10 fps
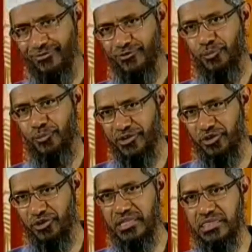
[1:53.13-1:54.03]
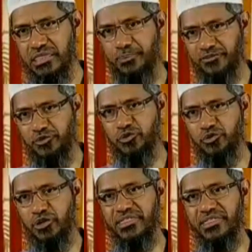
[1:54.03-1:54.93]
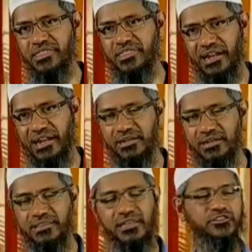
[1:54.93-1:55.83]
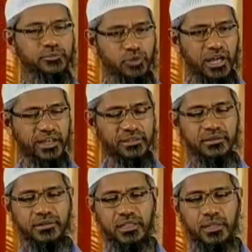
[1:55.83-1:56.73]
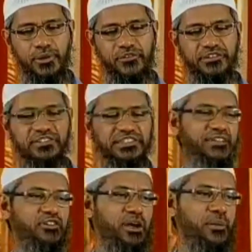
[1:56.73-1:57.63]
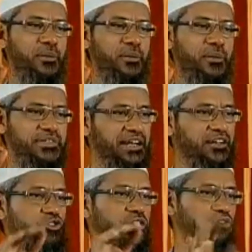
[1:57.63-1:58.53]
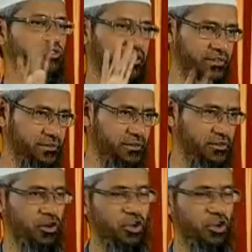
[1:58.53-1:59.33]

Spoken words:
So based on this, a person who commits adultery, it's hadith of Sahih Bukhari, the Prophet said that anyone who commits adultery should stone her to death, or